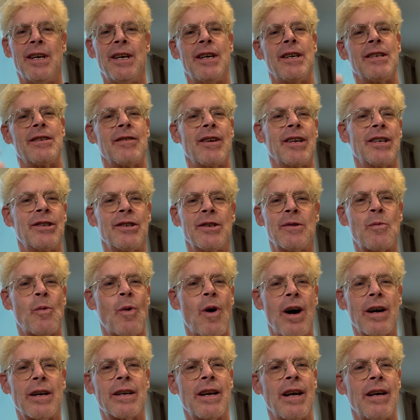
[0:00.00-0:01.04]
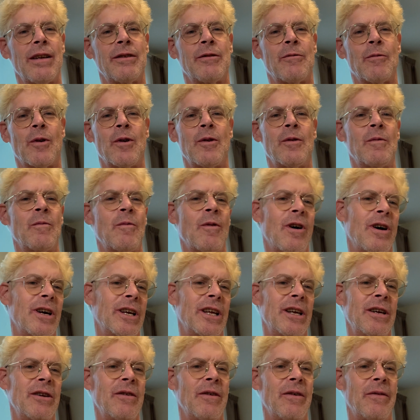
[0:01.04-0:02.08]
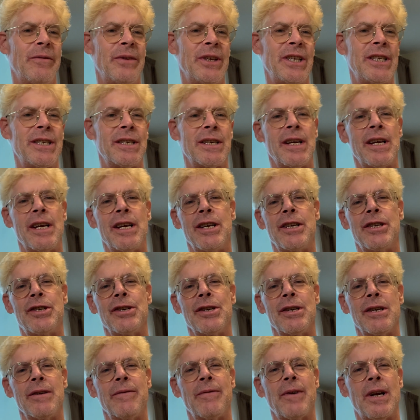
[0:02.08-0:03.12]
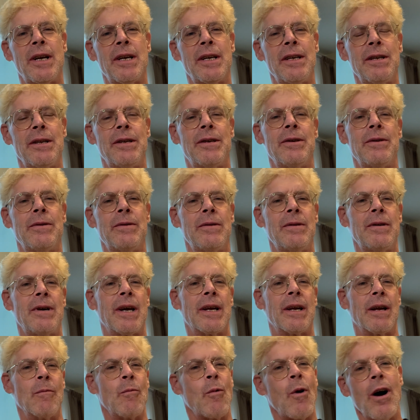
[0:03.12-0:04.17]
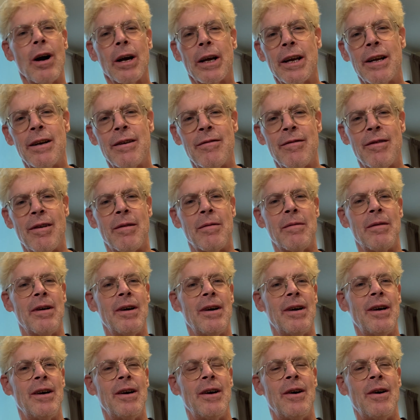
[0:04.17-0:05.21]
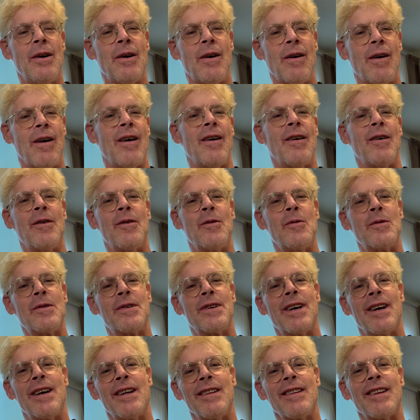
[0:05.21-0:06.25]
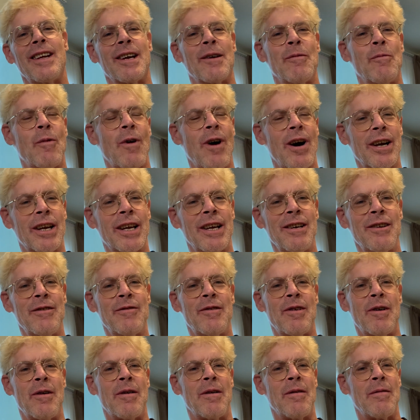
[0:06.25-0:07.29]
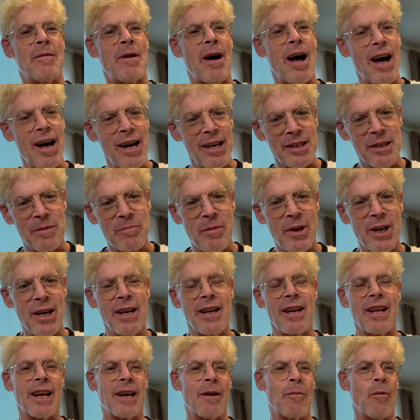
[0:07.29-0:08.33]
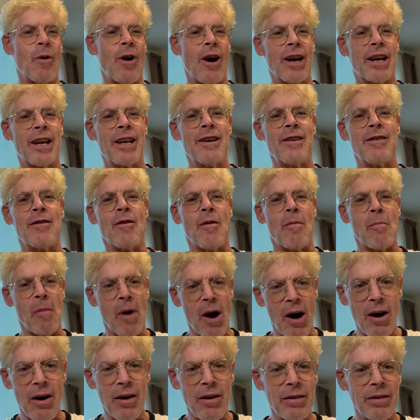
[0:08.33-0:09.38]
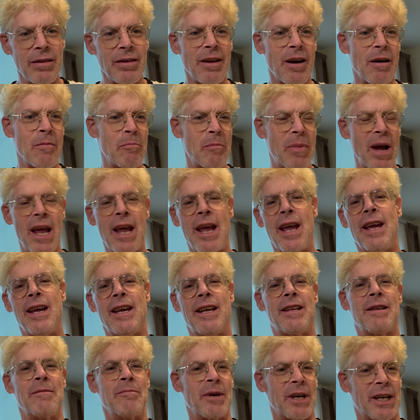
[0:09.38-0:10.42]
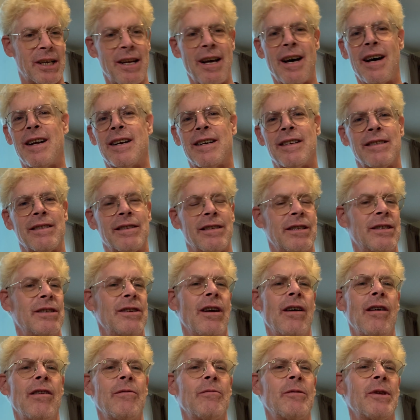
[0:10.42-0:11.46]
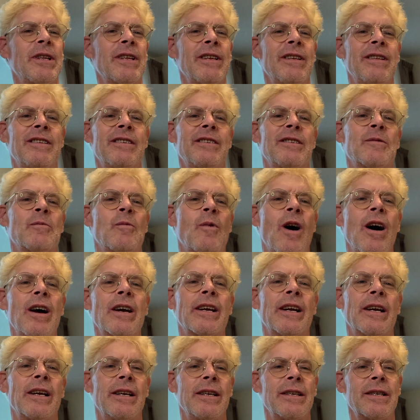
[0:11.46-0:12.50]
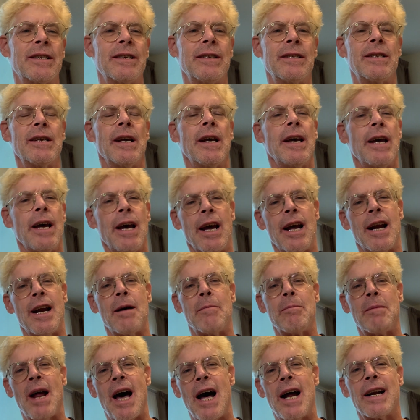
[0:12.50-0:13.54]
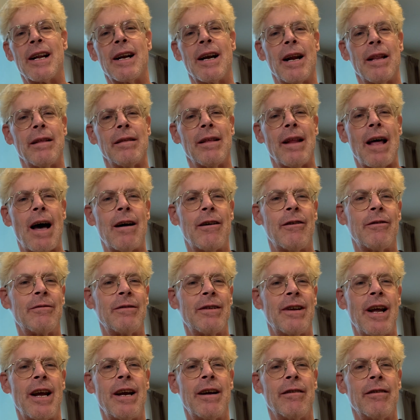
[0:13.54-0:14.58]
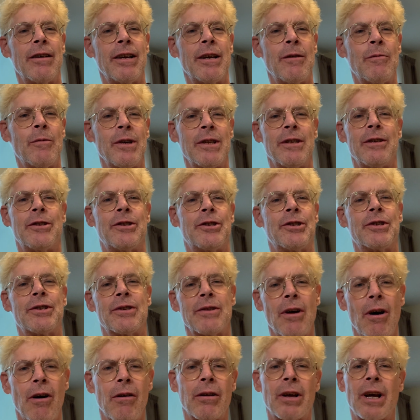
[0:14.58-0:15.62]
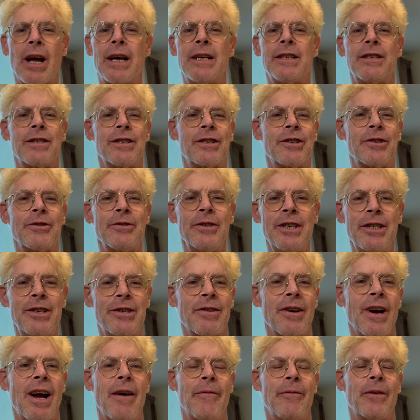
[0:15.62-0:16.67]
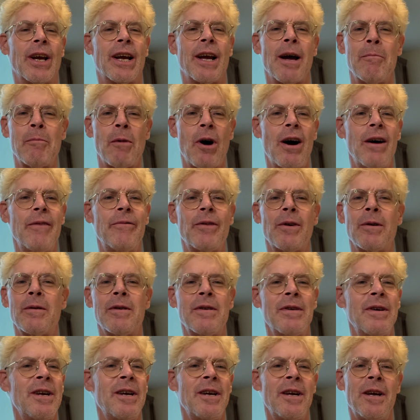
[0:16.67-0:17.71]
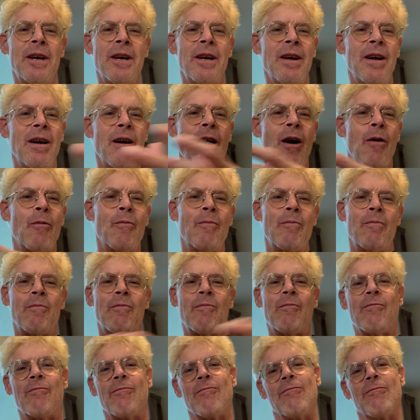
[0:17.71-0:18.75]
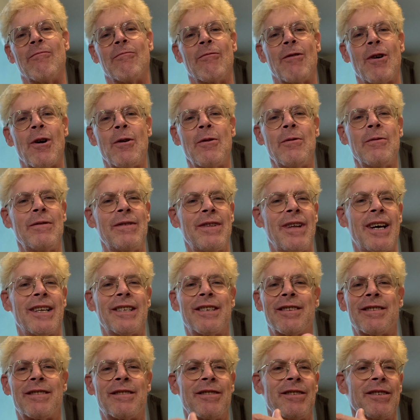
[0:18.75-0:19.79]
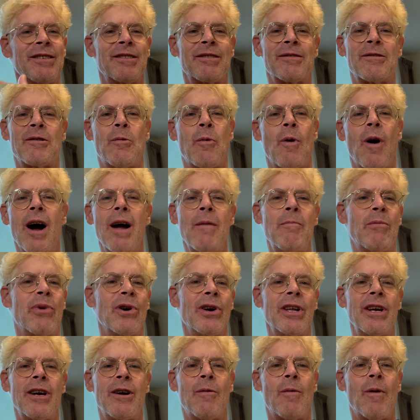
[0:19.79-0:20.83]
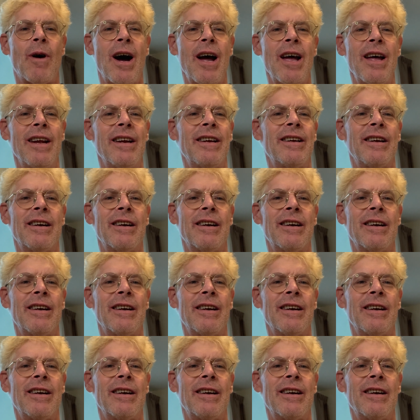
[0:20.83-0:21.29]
So I can just walk down the road and walk into a visa agent if I need to. I can walk into a hotel, I can walk into a hospital, I can walk into a mall, a bank, McDonald's. It's all within this walking distance. And I'm not in a loud area where there's all kinds of street traffic. I'm off a road that's just quiet, pretty quiet.